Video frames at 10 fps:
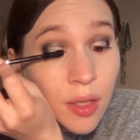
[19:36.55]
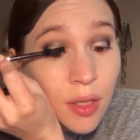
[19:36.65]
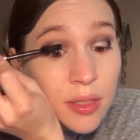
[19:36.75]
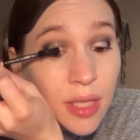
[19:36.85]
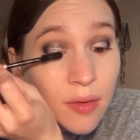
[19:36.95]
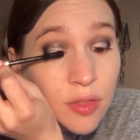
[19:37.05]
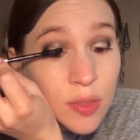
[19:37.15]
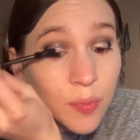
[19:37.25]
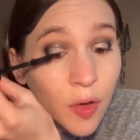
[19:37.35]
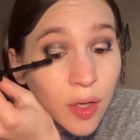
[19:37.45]
because I have
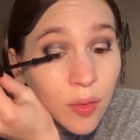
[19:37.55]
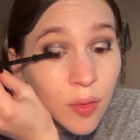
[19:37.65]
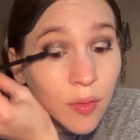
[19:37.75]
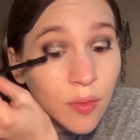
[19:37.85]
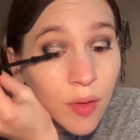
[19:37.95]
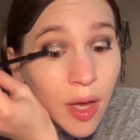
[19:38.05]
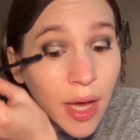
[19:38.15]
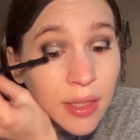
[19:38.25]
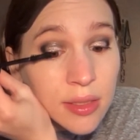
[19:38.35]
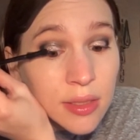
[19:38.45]
just bought,
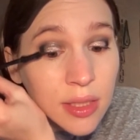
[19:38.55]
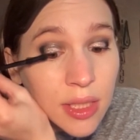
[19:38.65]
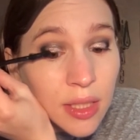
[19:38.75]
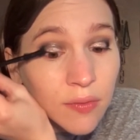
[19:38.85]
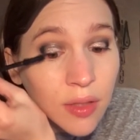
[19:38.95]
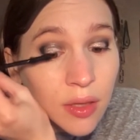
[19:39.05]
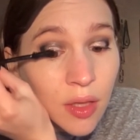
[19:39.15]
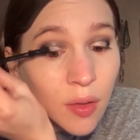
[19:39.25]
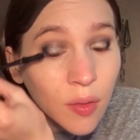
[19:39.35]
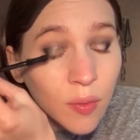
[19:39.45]
honestly, even
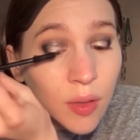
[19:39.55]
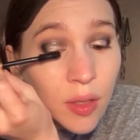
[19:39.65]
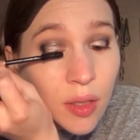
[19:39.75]
though,